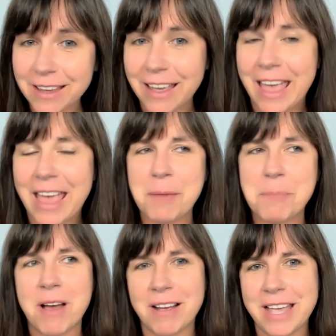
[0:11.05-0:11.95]
a
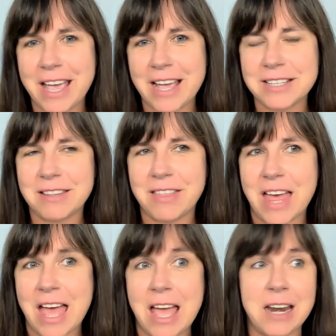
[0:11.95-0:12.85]
podcast
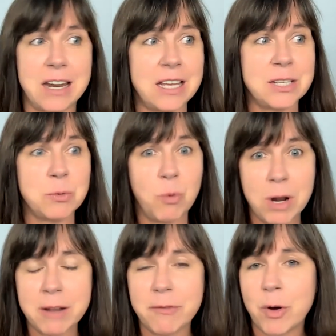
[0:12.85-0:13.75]
that is
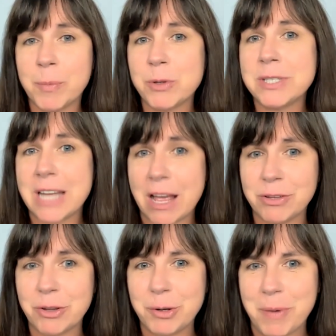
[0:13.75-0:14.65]
one of our most
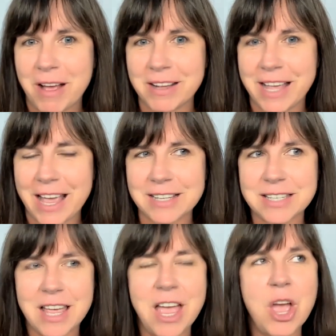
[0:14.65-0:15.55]
downloaded podcasts.